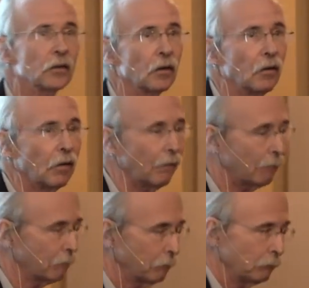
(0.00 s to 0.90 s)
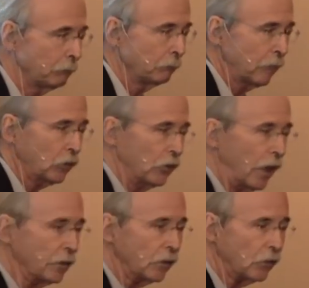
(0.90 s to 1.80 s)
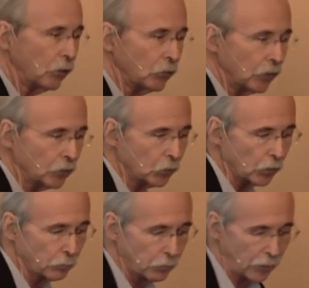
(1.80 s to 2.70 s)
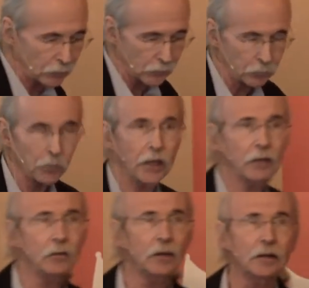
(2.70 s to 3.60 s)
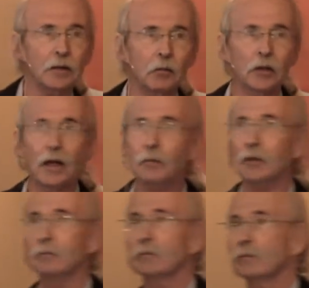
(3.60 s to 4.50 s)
at all. It's not that those things weren't present, but I don't think they were dominant.